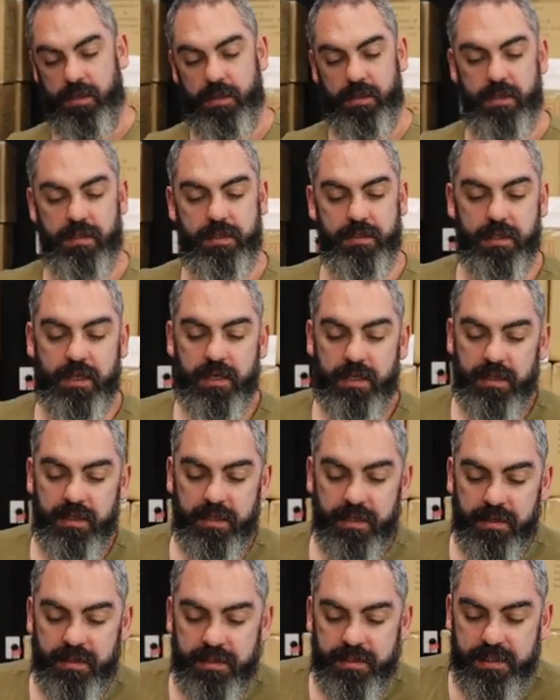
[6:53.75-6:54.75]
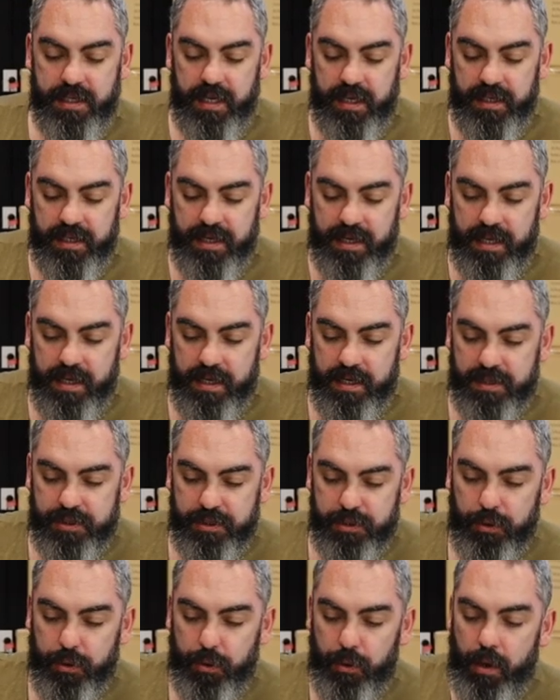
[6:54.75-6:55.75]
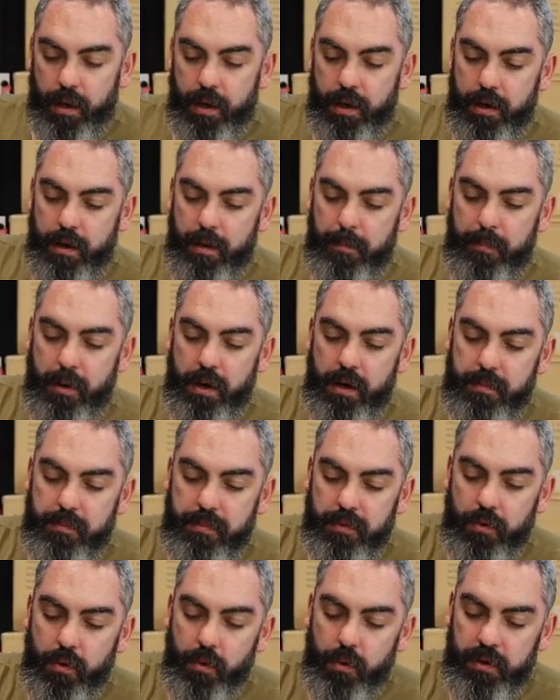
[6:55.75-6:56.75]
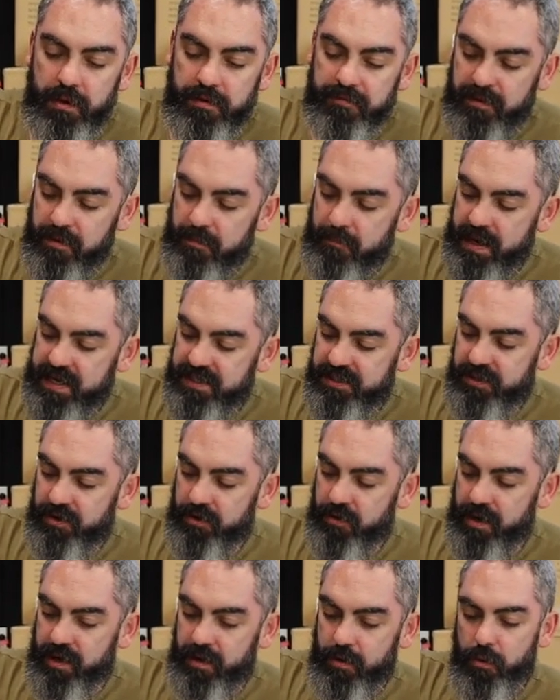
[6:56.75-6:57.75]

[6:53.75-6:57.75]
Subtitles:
this color here to pop all of the masonry.